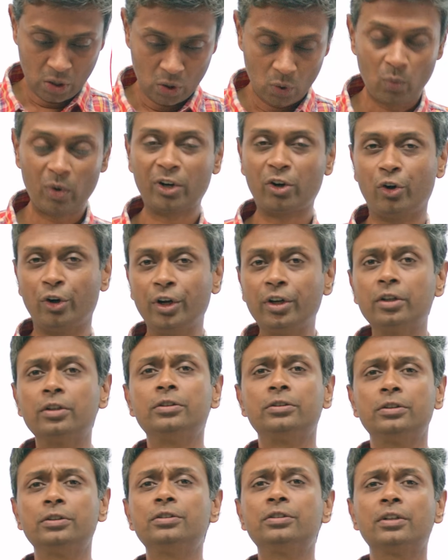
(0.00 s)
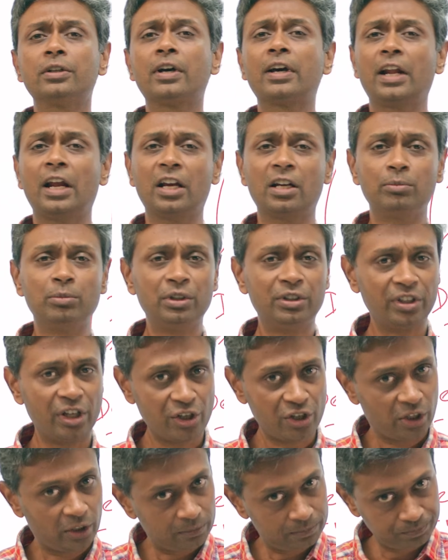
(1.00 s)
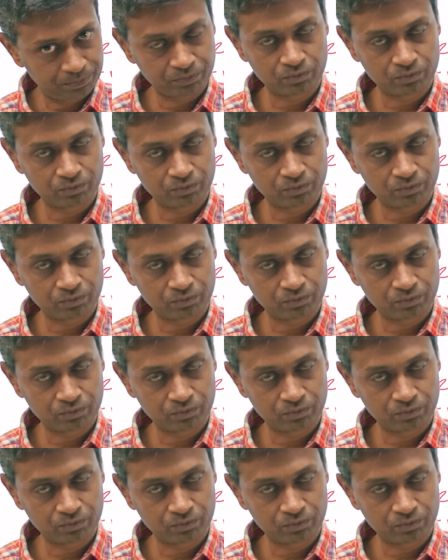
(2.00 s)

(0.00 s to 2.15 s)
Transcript: work on it. This is a crackable section.